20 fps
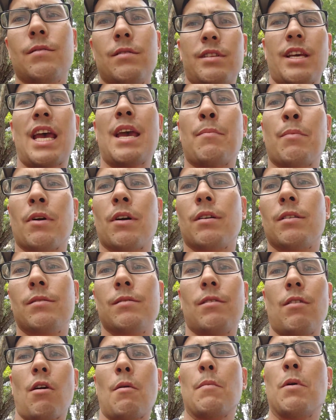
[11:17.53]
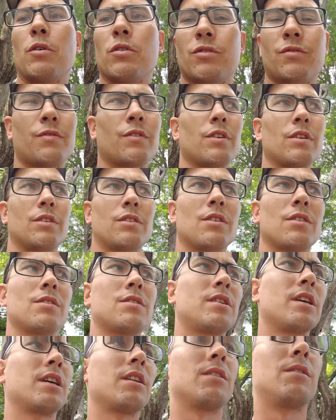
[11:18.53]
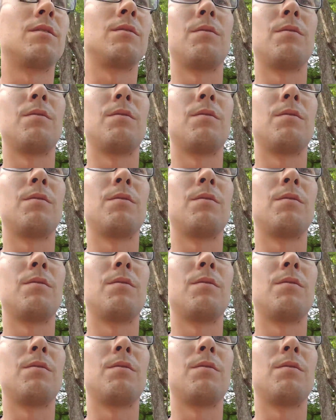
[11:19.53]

taper almost for a turn signal,